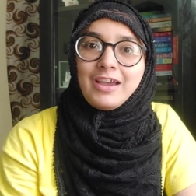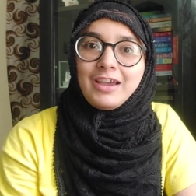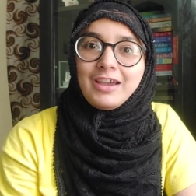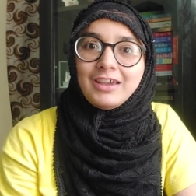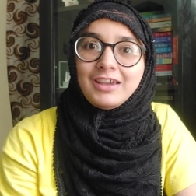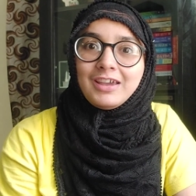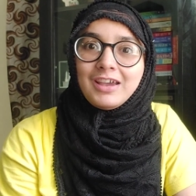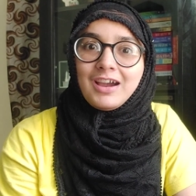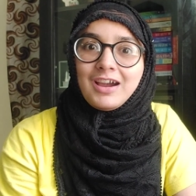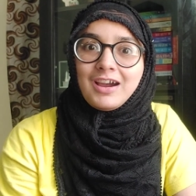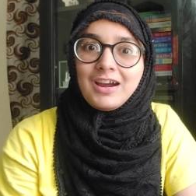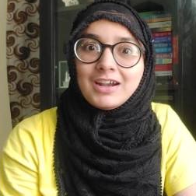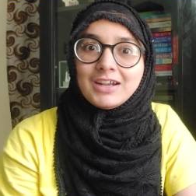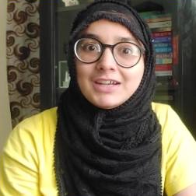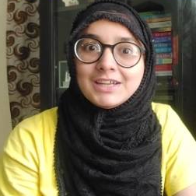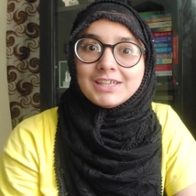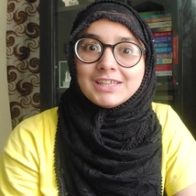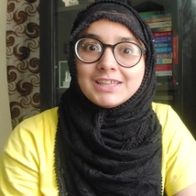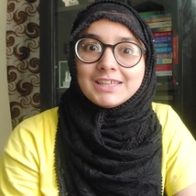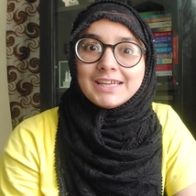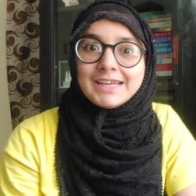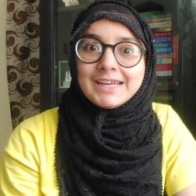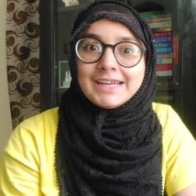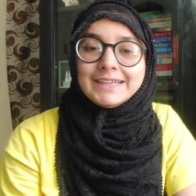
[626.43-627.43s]
yeah,
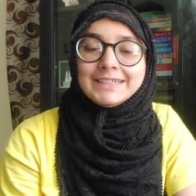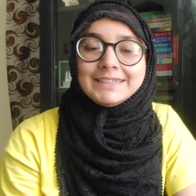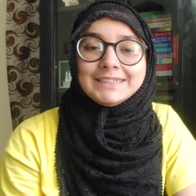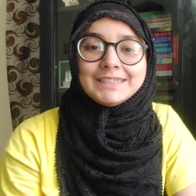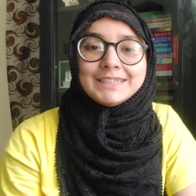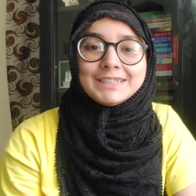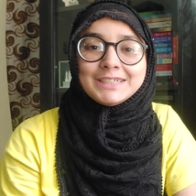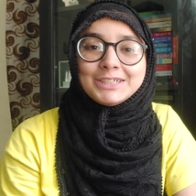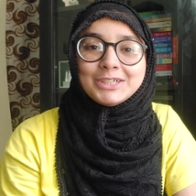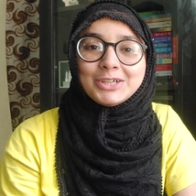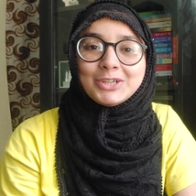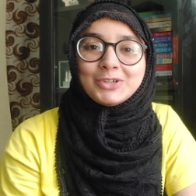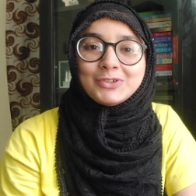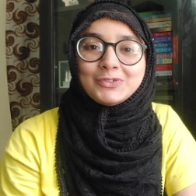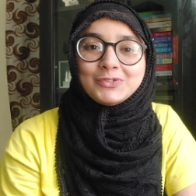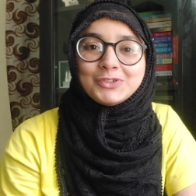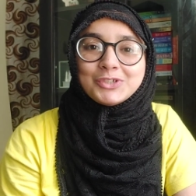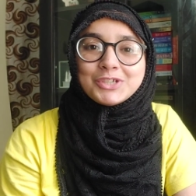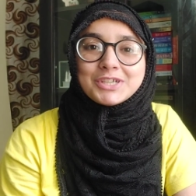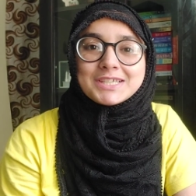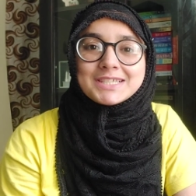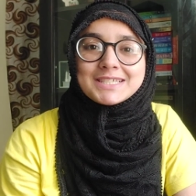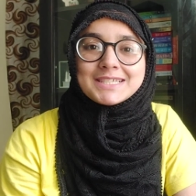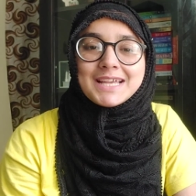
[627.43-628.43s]
till then, take care of
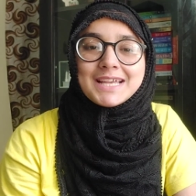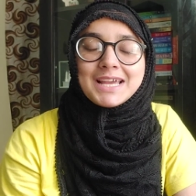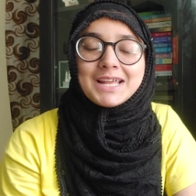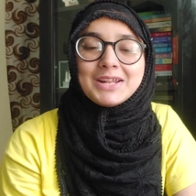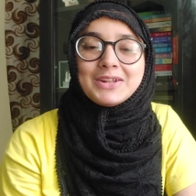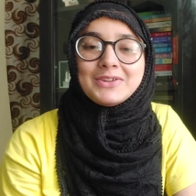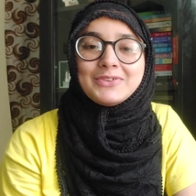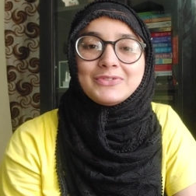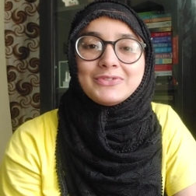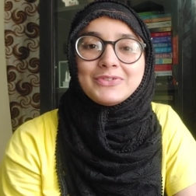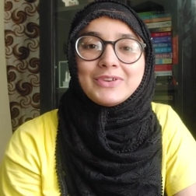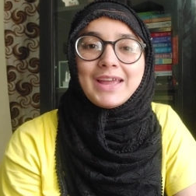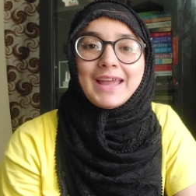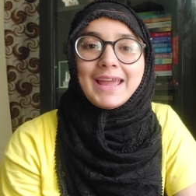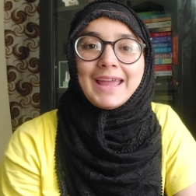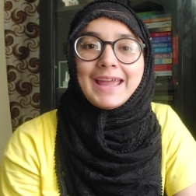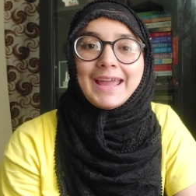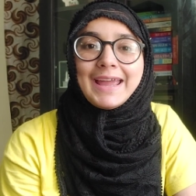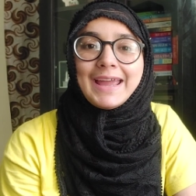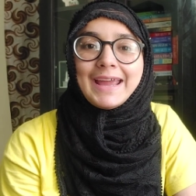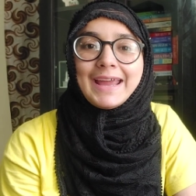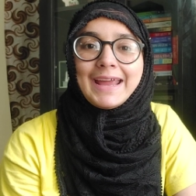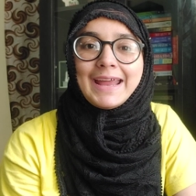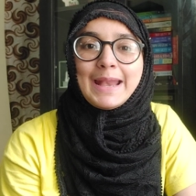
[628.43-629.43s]
yourself
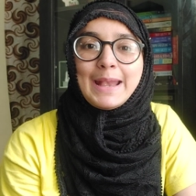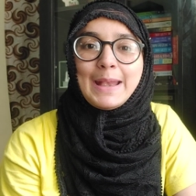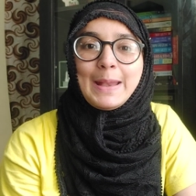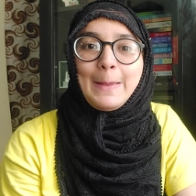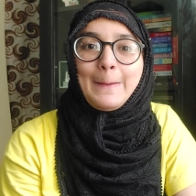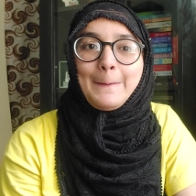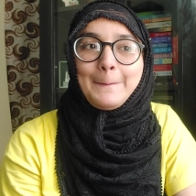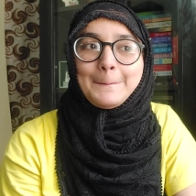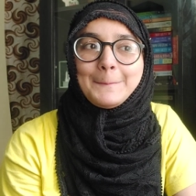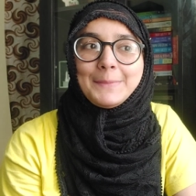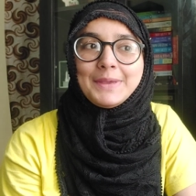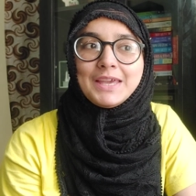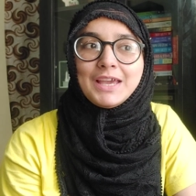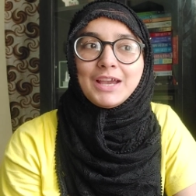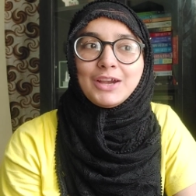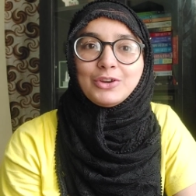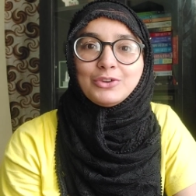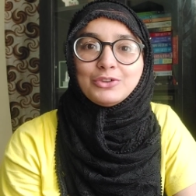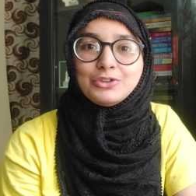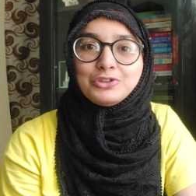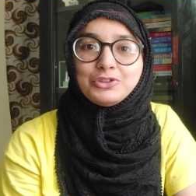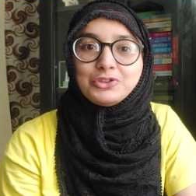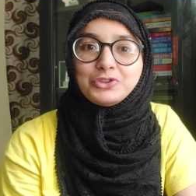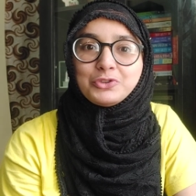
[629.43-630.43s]
and be a
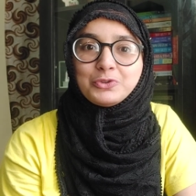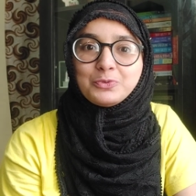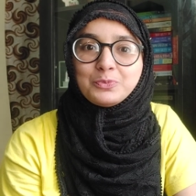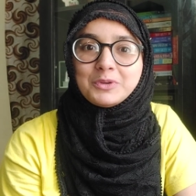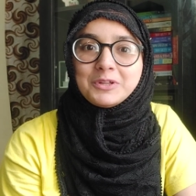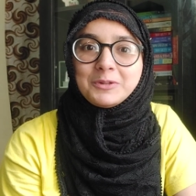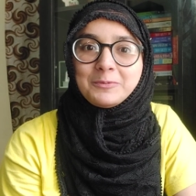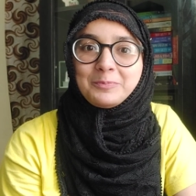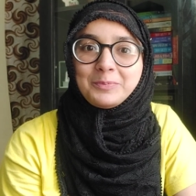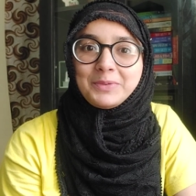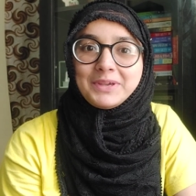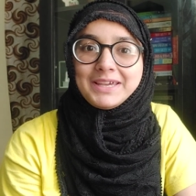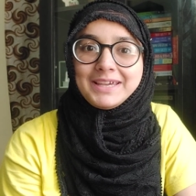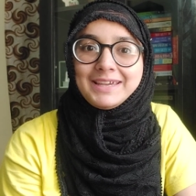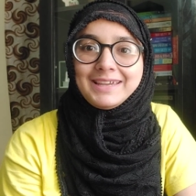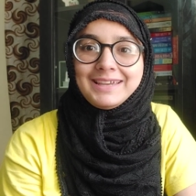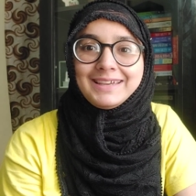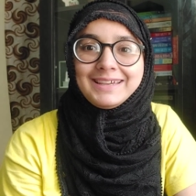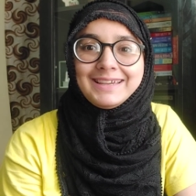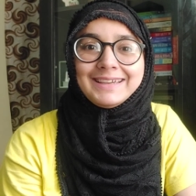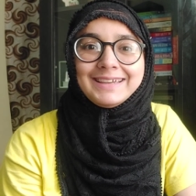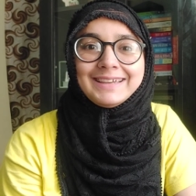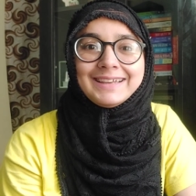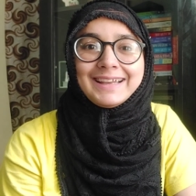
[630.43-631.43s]
good human
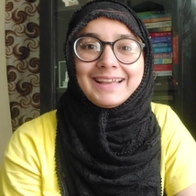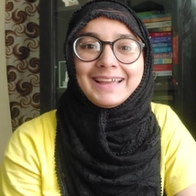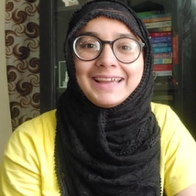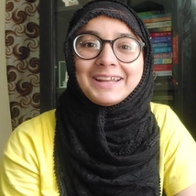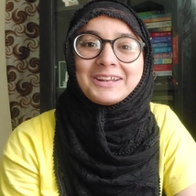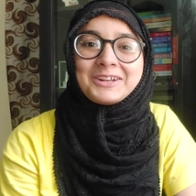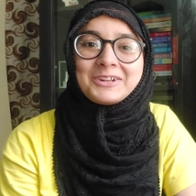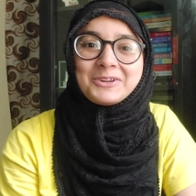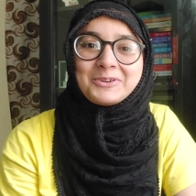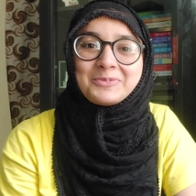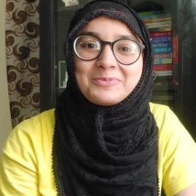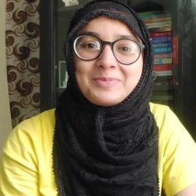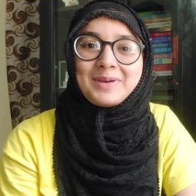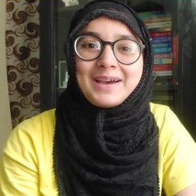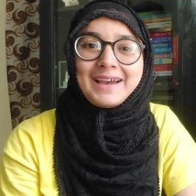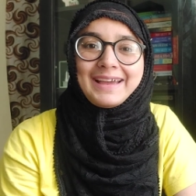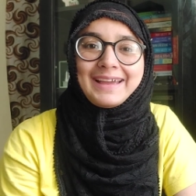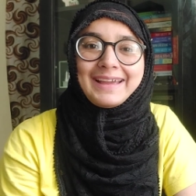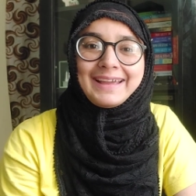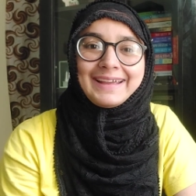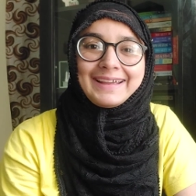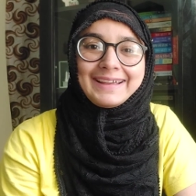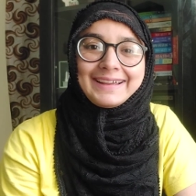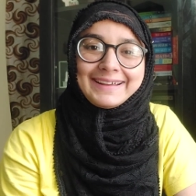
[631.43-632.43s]
being, and
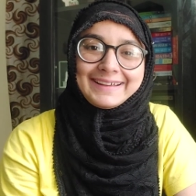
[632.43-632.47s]
goodbye.